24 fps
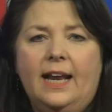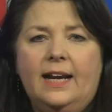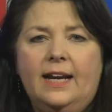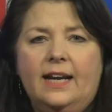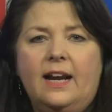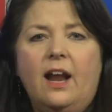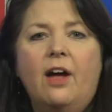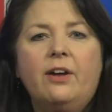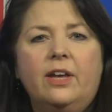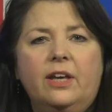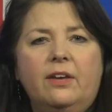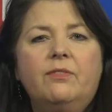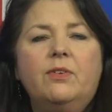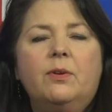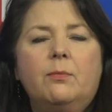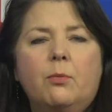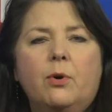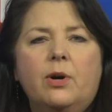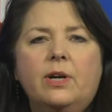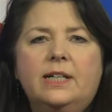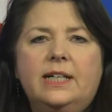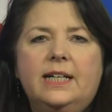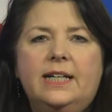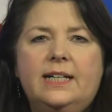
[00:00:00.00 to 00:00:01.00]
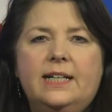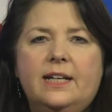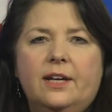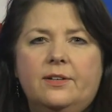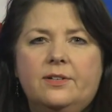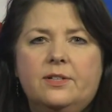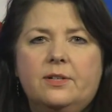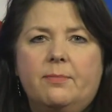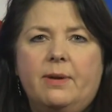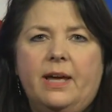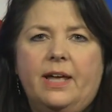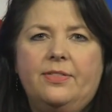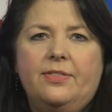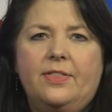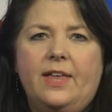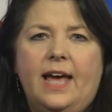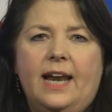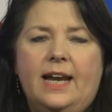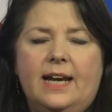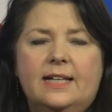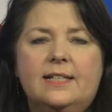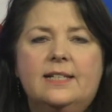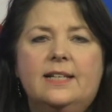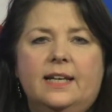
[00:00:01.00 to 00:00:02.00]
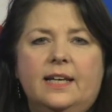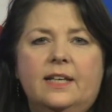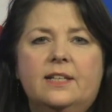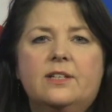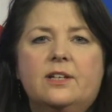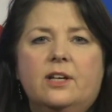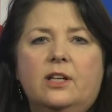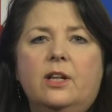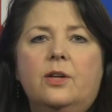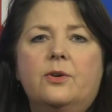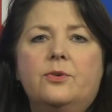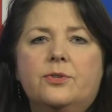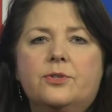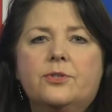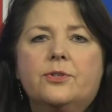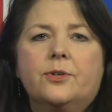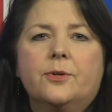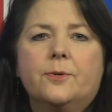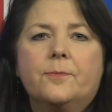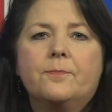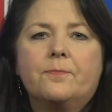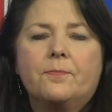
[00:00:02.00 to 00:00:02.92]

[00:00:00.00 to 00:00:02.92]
and I'll give you more details about that as it gets closer.